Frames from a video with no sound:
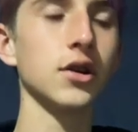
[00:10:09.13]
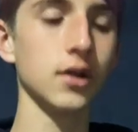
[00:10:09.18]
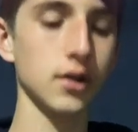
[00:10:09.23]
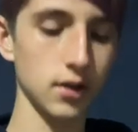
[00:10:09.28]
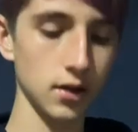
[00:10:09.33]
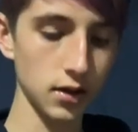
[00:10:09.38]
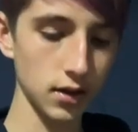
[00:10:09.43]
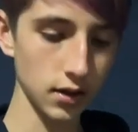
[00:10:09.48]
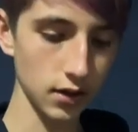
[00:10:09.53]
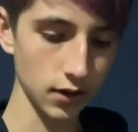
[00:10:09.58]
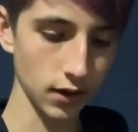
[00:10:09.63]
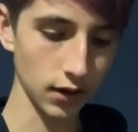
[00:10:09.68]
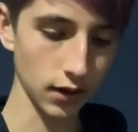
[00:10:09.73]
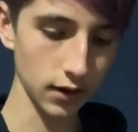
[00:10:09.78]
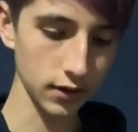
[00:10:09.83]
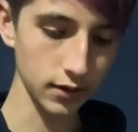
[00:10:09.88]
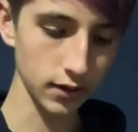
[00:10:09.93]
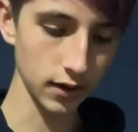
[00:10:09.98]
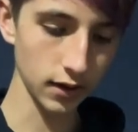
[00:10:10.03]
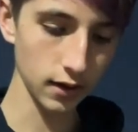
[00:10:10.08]
There you go, I
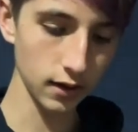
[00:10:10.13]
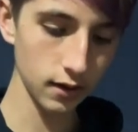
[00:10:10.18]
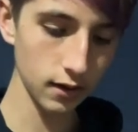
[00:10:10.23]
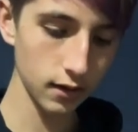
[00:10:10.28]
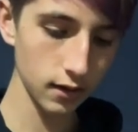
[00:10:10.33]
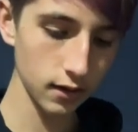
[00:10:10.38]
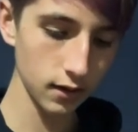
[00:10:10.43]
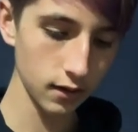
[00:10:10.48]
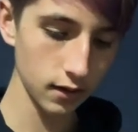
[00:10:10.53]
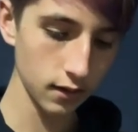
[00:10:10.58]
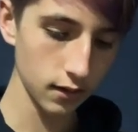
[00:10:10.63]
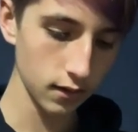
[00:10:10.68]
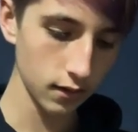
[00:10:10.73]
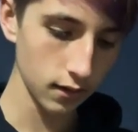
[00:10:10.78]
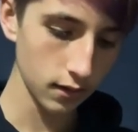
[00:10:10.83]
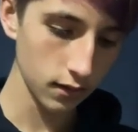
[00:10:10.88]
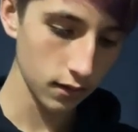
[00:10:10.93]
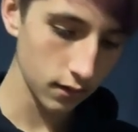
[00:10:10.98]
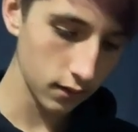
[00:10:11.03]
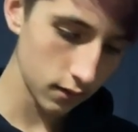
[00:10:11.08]
said it.
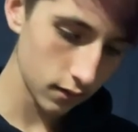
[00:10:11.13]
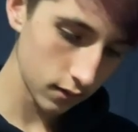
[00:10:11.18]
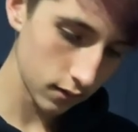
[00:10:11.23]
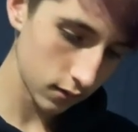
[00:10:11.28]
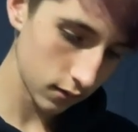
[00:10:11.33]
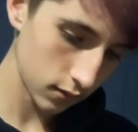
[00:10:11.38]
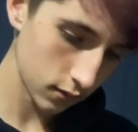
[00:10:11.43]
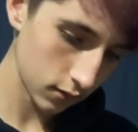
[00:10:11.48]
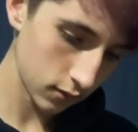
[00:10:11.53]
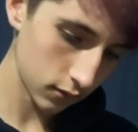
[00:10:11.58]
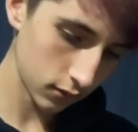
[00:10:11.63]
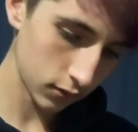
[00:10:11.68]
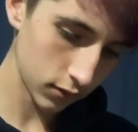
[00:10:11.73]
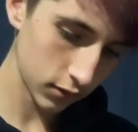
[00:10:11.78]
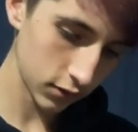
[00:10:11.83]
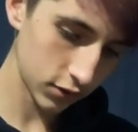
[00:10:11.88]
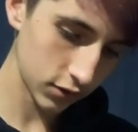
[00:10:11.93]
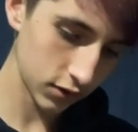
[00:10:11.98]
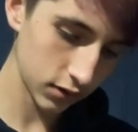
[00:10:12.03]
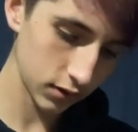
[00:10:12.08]

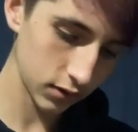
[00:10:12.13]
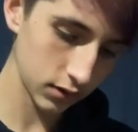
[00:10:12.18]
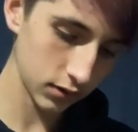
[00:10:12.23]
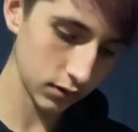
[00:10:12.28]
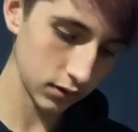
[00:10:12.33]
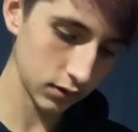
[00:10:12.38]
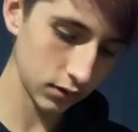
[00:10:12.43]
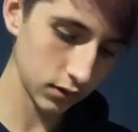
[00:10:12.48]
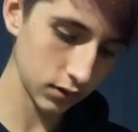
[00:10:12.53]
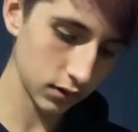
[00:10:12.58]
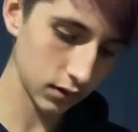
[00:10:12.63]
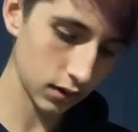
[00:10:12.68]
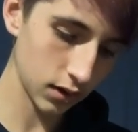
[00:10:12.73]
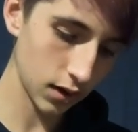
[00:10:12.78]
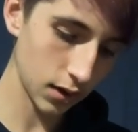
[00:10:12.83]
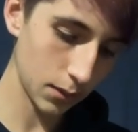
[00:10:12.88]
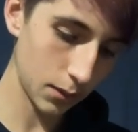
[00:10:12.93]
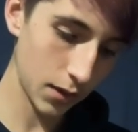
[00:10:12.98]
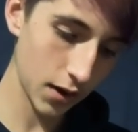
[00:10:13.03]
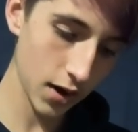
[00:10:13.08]
Which is
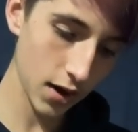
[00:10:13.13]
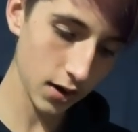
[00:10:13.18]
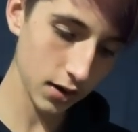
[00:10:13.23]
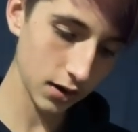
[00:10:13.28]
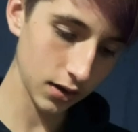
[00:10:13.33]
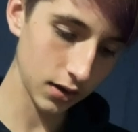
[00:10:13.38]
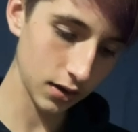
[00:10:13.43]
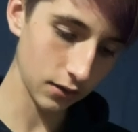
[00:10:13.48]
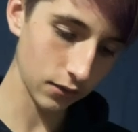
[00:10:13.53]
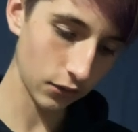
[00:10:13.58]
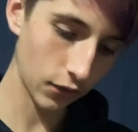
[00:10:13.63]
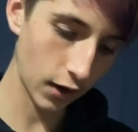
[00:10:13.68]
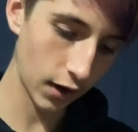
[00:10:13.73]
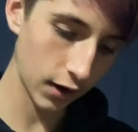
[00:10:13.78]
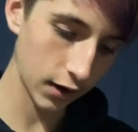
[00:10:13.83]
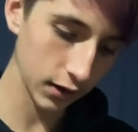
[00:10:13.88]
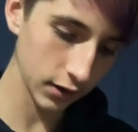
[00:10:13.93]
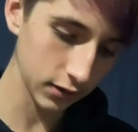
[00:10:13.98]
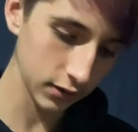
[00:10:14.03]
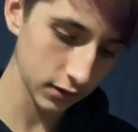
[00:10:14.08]
apparently the
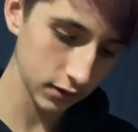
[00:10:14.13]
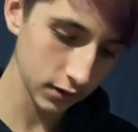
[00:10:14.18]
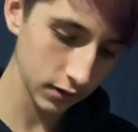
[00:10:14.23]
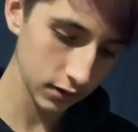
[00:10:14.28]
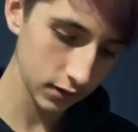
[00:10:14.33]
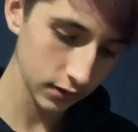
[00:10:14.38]
finest